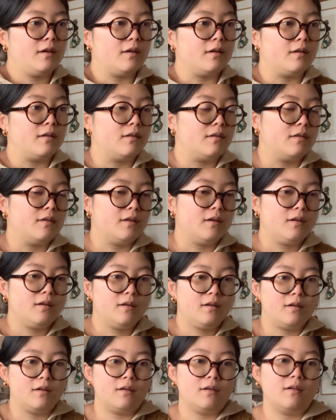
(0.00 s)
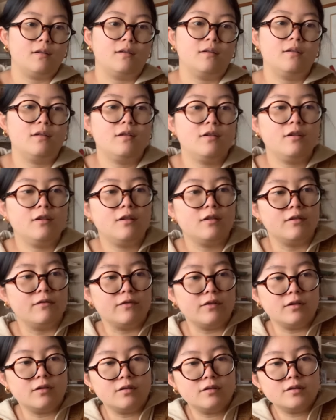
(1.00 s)
And then
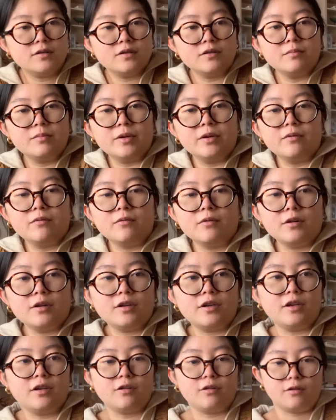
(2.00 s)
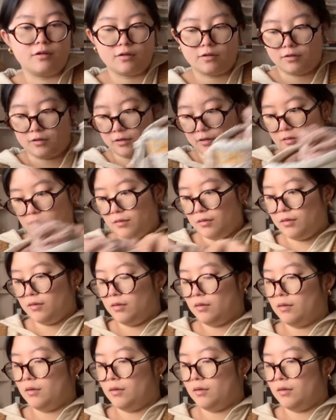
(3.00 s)
I've also been working on